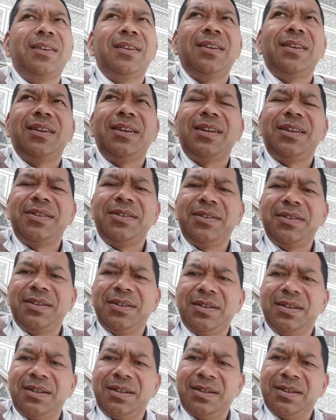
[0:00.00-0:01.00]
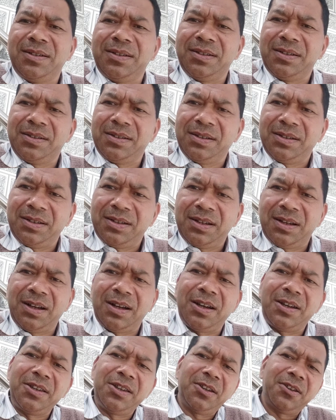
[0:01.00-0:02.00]
and
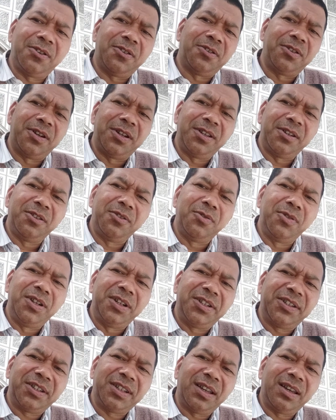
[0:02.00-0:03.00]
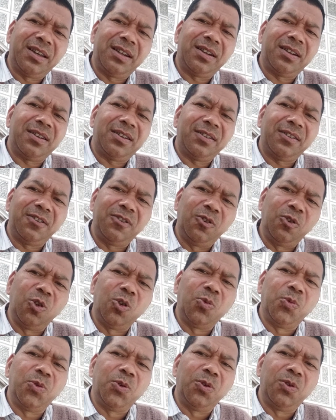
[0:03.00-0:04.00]
higher order units are
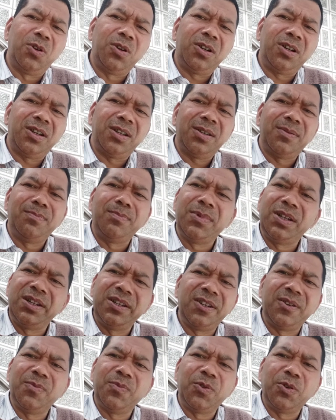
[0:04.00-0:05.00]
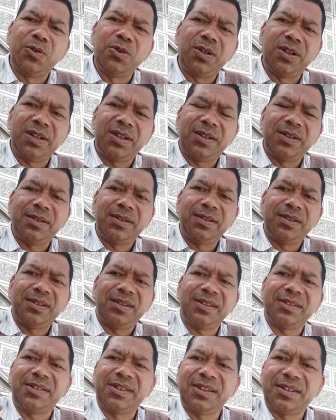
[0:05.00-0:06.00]
kilovolt, million volt,
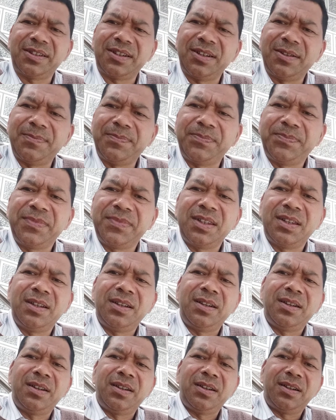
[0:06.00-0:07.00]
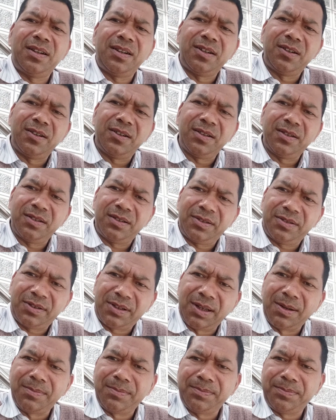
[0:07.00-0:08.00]
etc. And
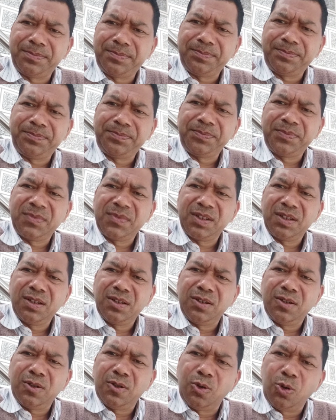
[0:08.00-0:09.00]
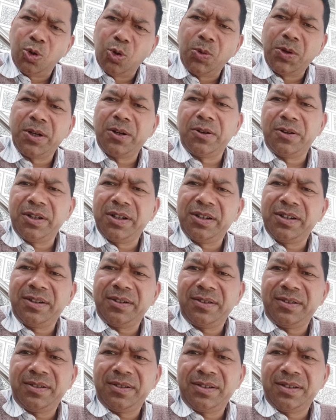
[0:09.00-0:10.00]
some lower
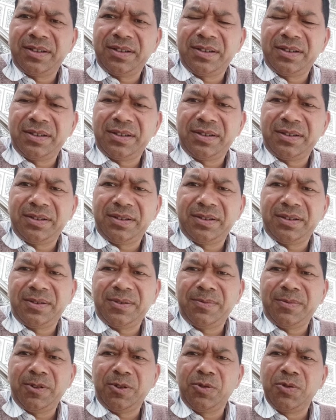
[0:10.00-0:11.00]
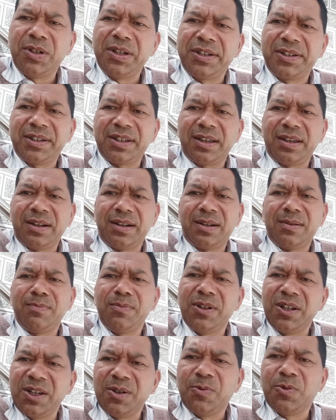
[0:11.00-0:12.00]
order units are
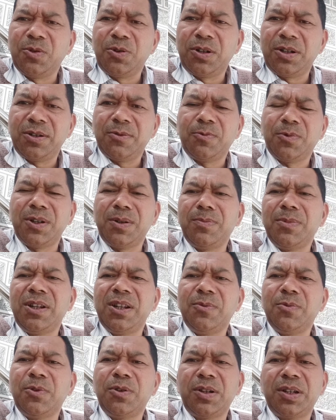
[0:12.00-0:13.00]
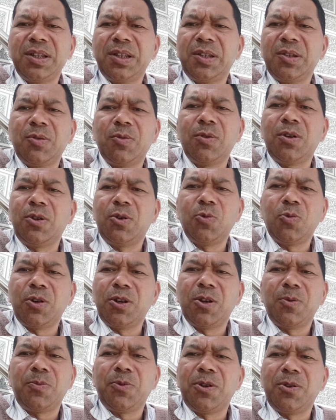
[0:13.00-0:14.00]
millivolt. 1 millivolt is equal to
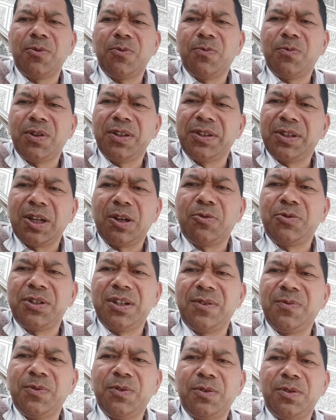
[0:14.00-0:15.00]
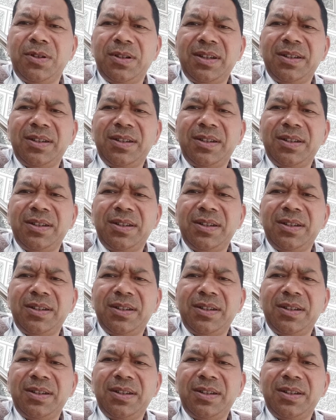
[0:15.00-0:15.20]
1 upon 1000 volt.